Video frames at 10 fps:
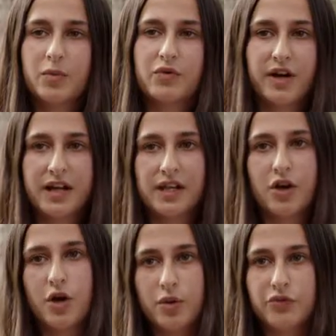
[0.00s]
are providing
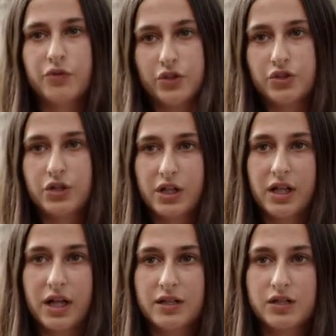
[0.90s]
a home for the sugar
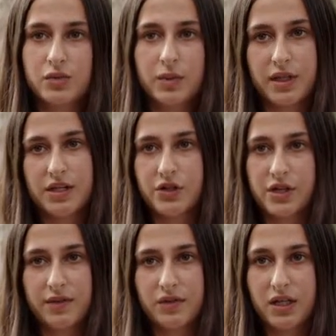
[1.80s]
gliders when they don't
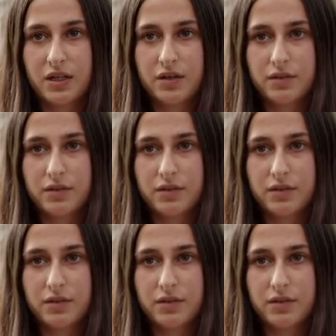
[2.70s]
have any.